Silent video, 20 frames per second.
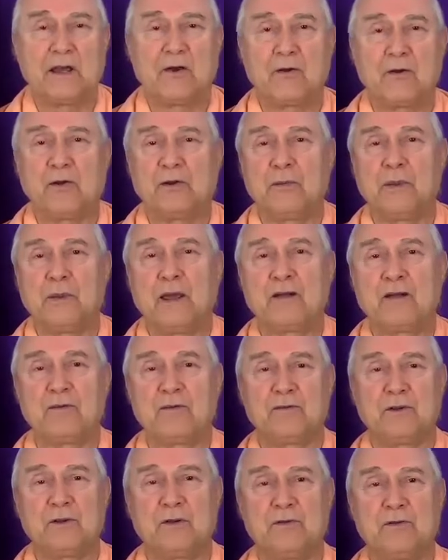on the
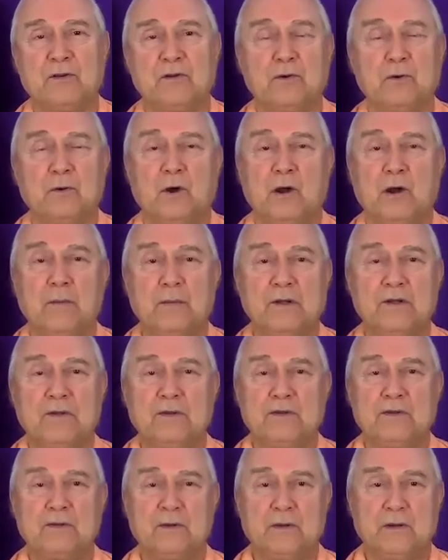battlefield, the 2
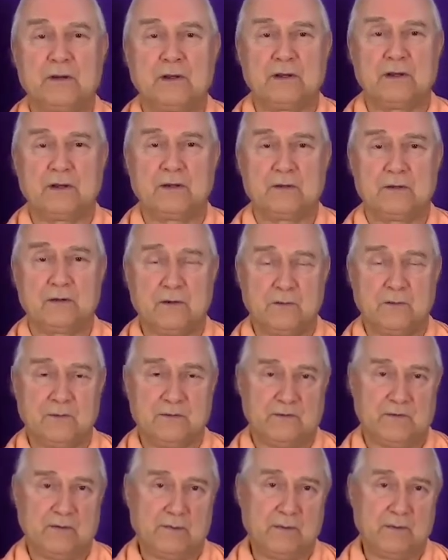armies, in terms
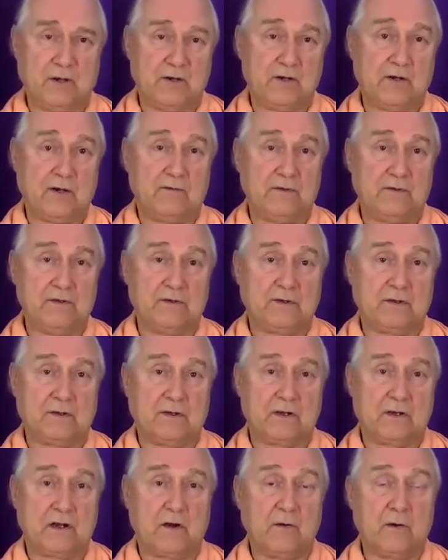of the Pandavas and the
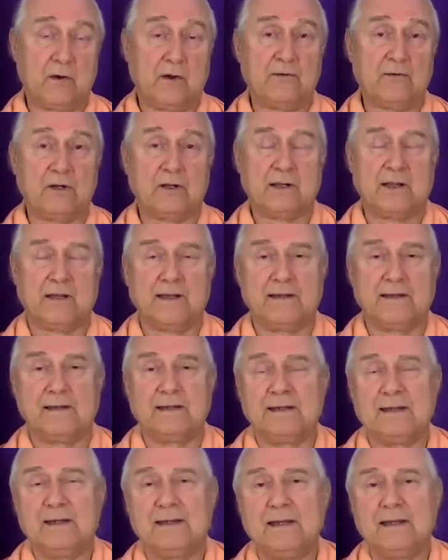Kaurava clan,
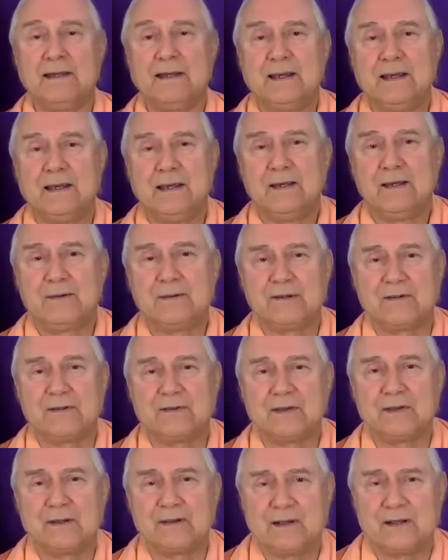we
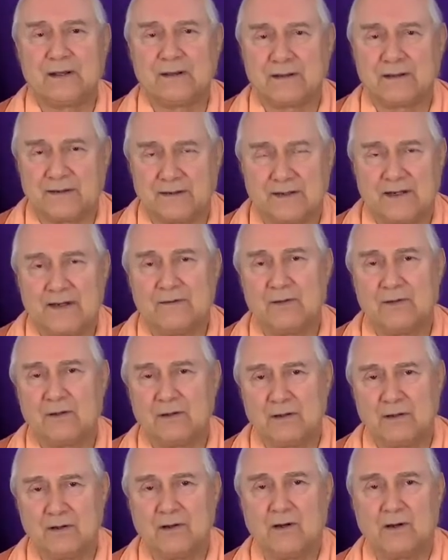see that
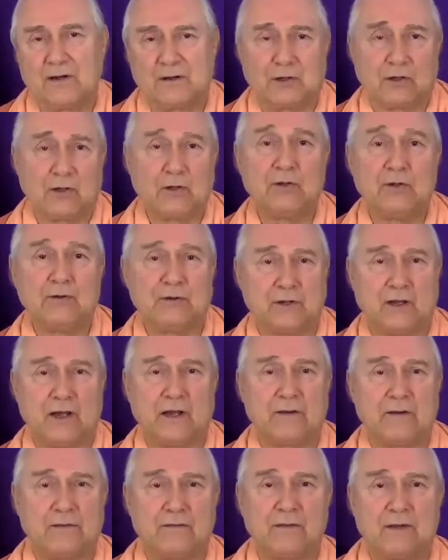even on the good side
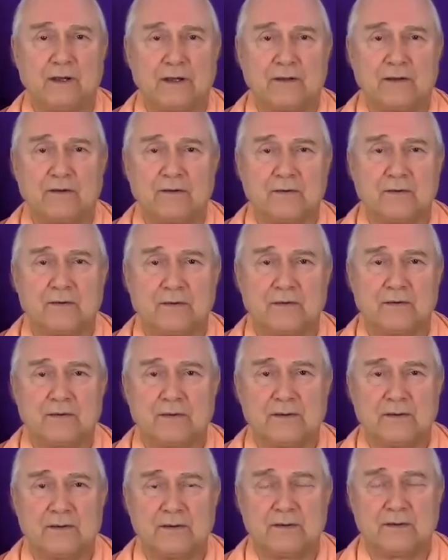of things,
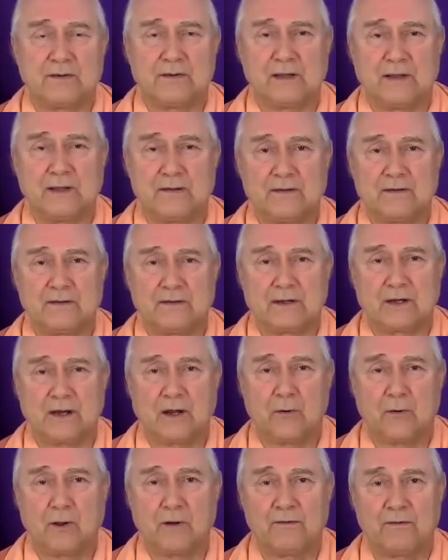that the
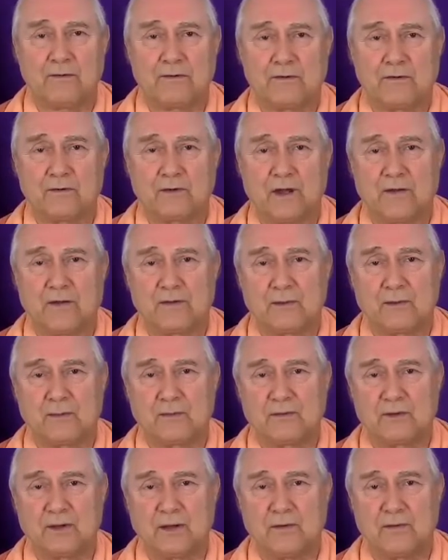Kauravas have got
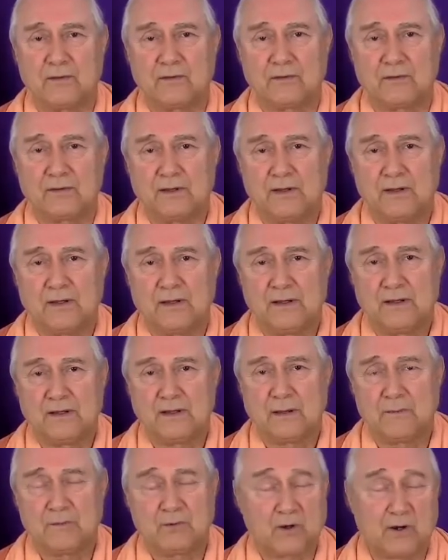themselves
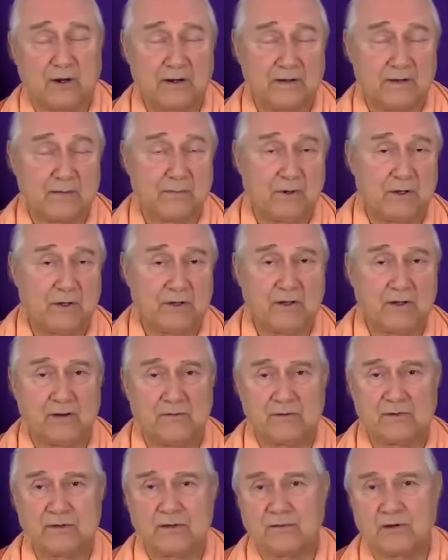the
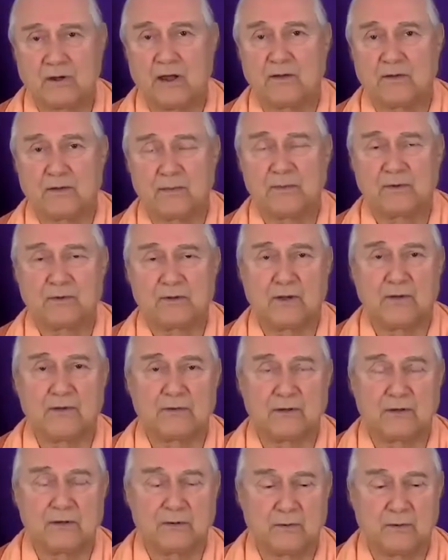Pandavas have got themselves
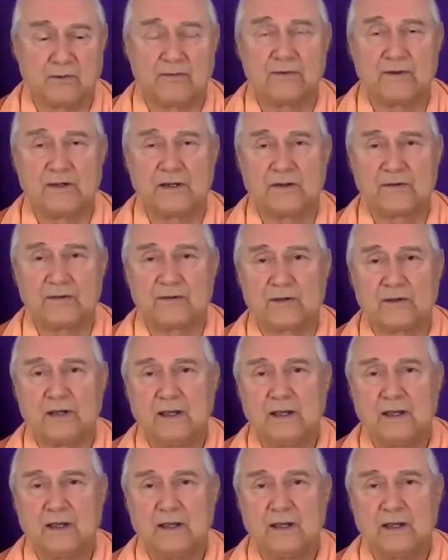into a fix